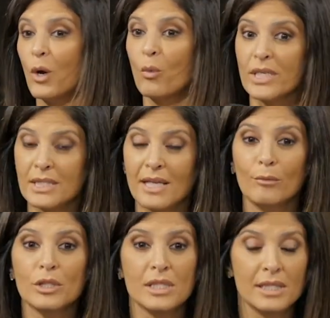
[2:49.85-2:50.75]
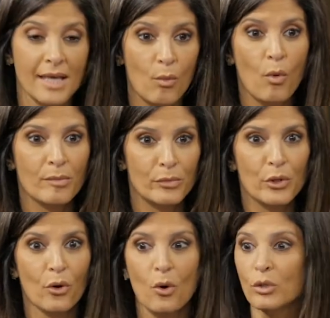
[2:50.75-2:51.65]
We established the San Juan
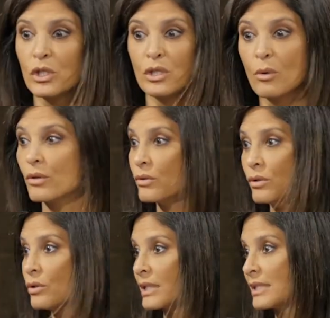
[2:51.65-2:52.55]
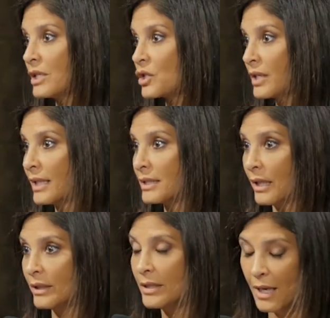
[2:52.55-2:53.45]
Bureau, which no other New York station had
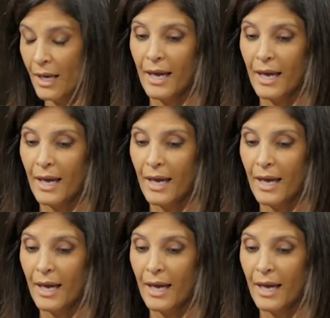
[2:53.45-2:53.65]
done.